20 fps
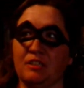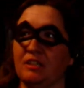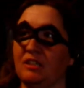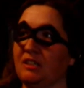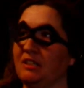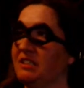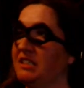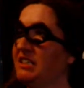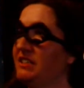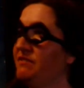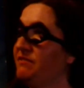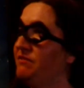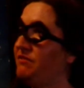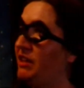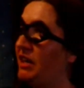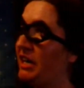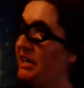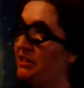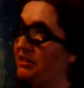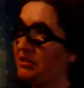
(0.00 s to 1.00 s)
They didn't
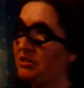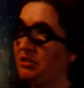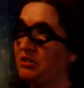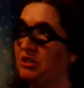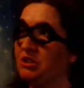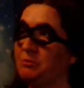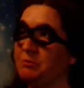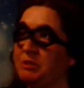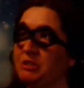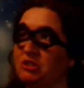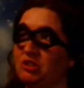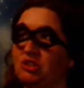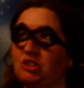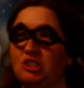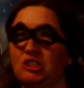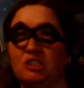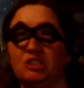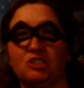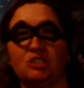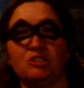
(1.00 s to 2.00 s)
fire her, but she
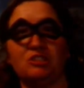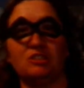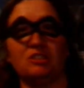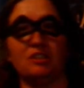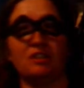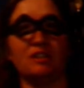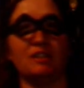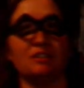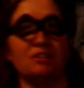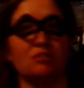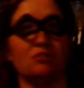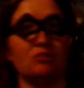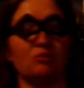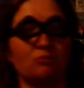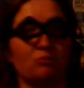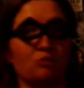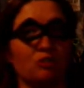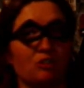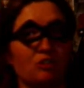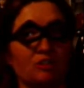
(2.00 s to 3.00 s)
could not go to
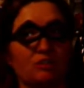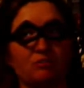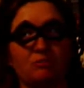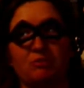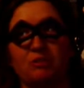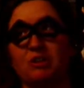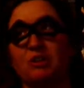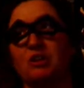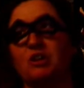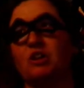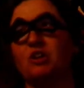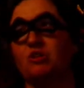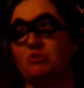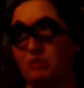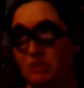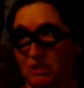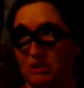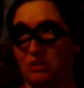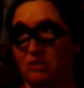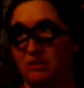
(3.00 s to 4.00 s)
work with
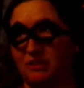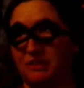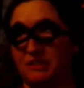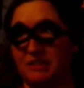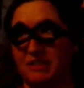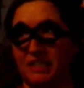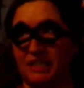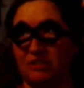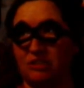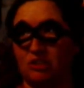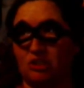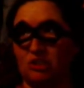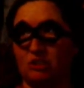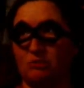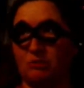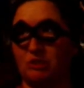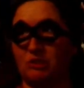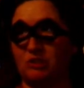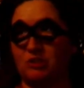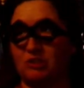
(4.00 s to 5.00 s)
Clark dead. She was
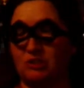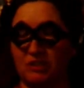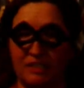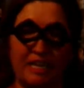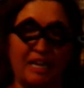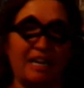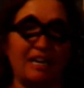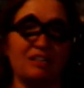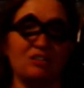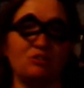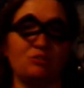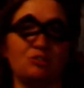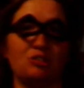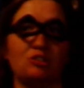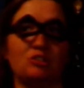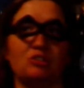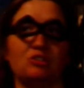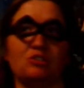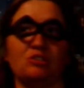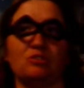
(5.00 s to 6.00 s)
sapped. She was
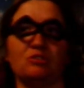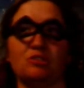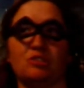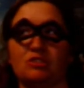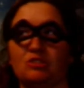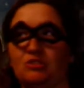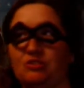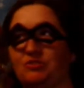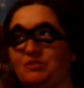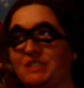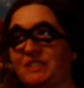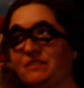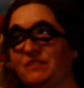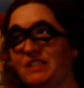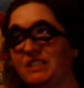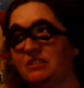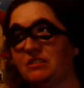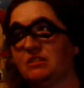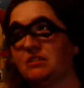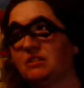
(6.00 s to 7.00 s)
still grieving.
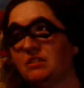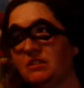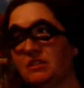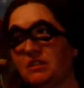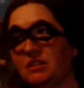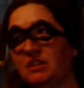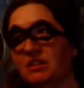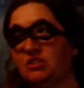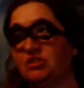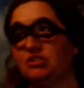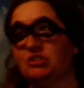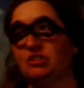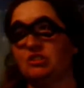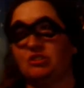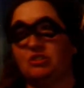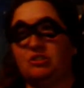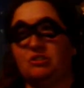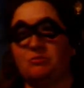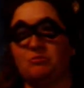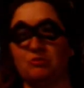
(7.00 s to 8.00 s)
She just
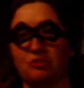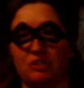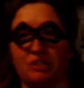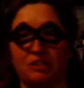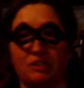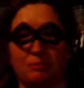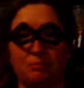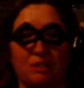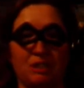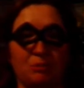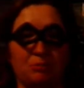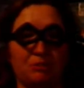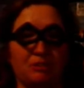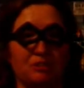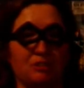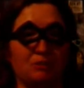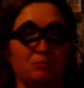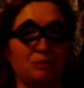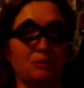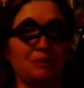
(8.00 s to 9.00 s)
couldn't work. She probably
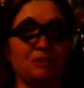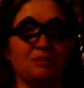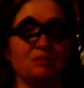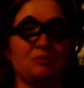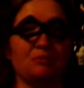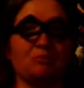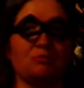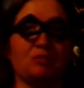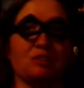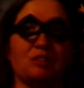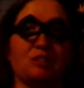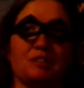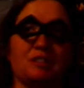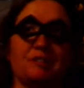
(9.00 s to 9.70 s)
couldn't work.